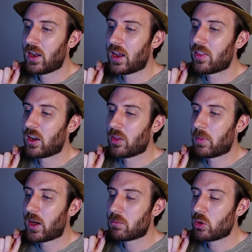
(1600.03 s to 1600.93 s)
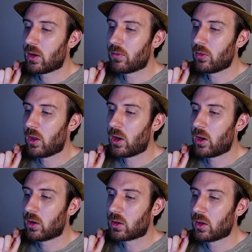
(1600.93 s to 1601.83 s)
and then on the bottom you have
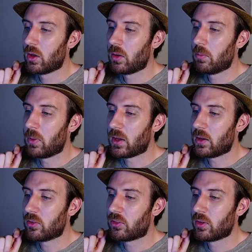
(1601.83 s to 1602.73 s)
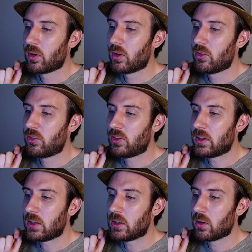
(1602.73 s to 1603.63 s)
log base
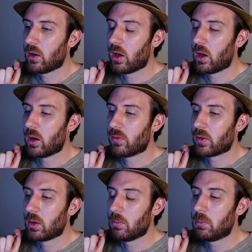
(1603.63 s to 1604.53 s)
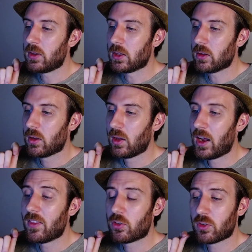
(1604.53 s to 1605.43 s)
c of b.
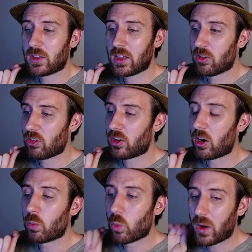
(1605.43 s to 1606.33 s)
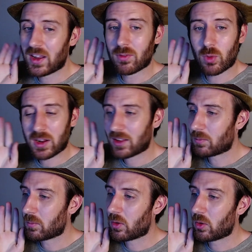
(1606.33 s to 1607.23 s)
And this is again just our way of
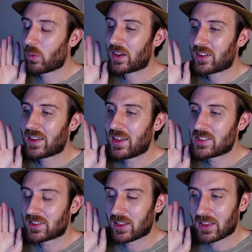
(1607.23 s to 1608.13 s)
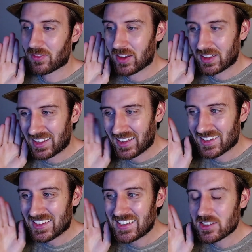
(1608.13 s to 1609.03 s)
recognizing that if I
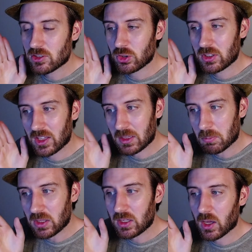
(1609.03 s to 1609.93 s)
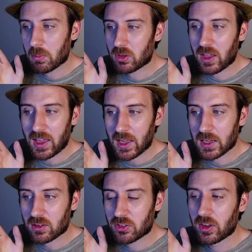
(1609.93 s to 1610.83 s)
can't easily take b up to
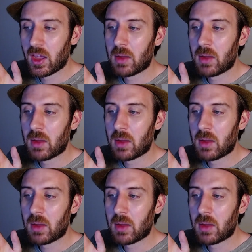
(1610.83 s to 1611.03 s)
x,